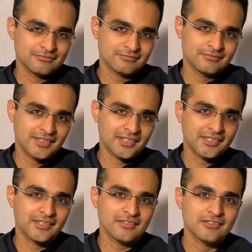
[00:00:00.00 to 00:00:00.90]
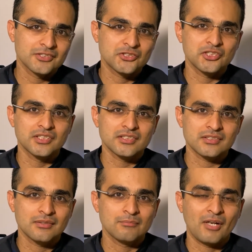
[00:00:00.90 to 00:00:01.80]
Take care. Cheers.
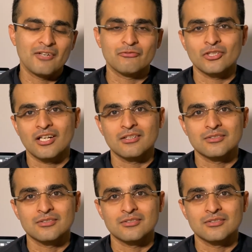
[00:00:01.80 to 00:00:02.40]
Bye for now.